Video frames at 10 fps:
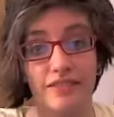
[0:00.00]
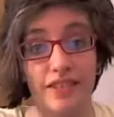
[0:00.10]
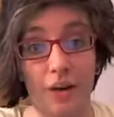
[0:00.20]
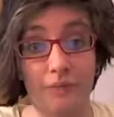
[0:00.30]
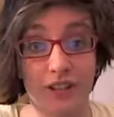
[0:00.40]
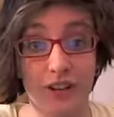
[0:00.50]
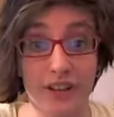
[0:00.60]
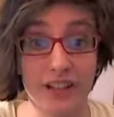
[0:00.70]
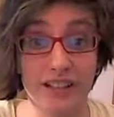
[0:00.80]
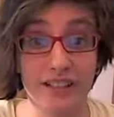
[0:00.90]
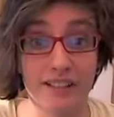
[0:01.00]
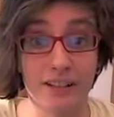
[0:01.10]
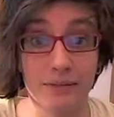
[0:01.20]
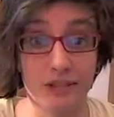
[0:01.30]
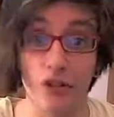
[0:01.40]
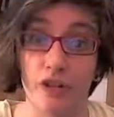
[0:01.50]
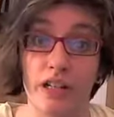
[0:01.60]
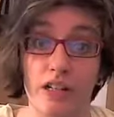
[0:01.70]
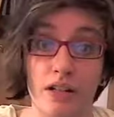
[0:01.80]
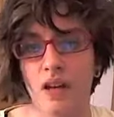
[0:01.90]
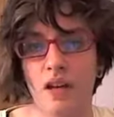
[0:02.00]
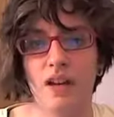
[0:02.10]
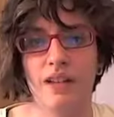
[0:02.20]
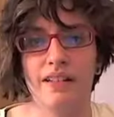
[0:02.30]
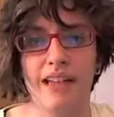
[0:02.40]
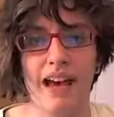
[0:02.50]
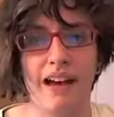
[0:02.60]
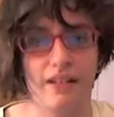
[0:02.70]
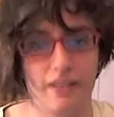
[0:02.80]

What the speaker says: I'm sorry. I'm sorry. Yeah,